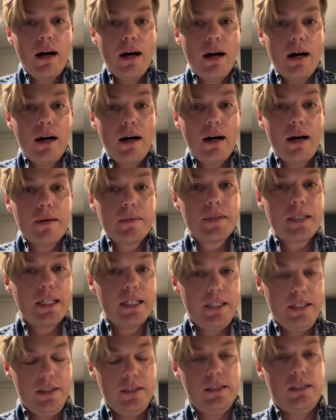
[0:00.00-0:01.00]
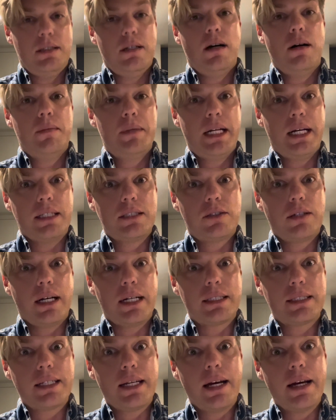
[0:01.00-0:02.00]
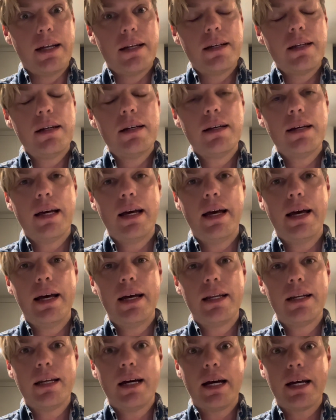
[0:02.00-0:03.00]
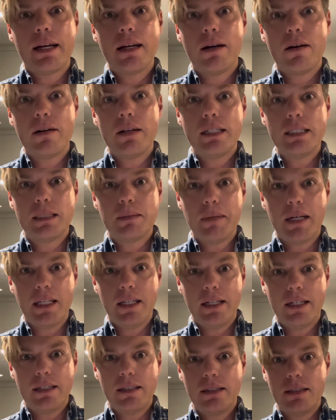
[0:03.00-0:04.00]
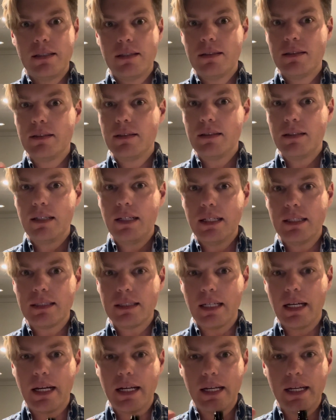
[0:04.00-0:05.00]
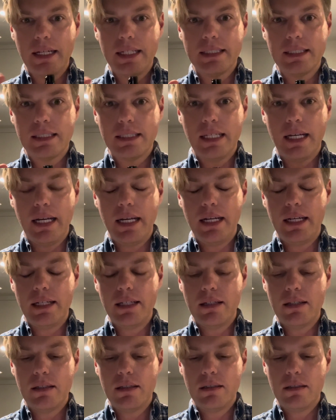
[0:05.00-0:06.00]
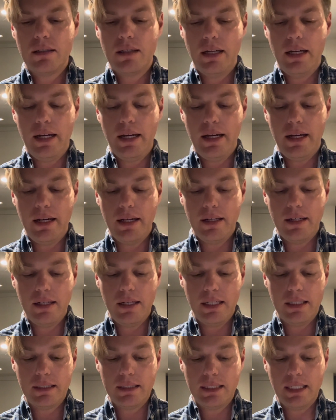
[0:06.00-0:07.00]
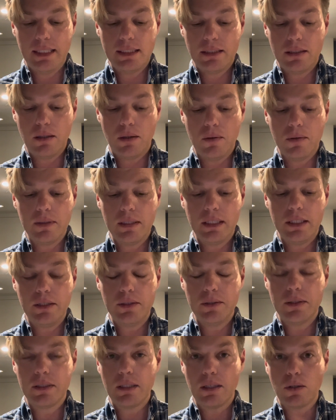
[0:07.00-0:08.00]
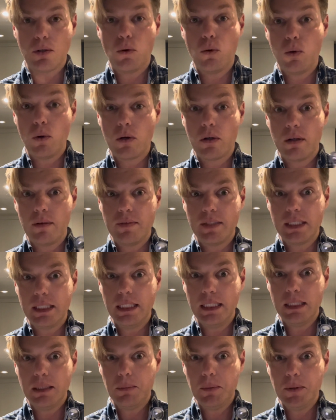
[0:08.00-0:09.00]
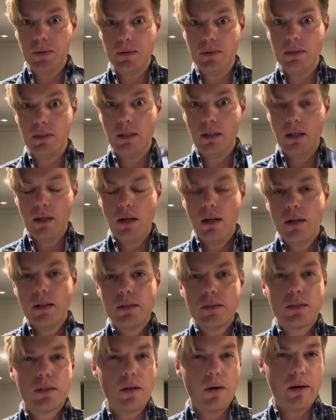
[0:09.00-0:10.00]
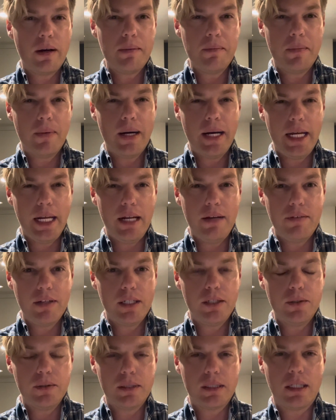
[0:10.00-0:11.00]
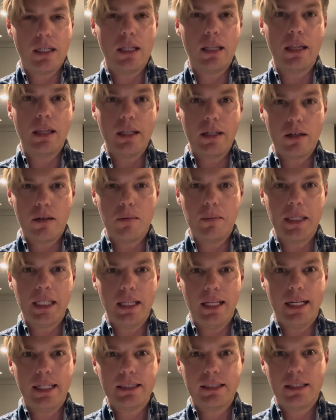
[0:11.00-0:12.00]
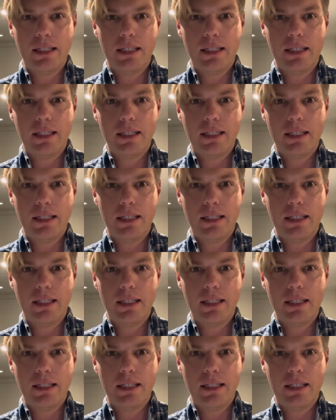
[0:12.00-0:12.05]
I'm gonna use almond extract again, and I can already smell it. It's like insane, and it says to only use 1/4 teaspoon. So I might even use a little bit less than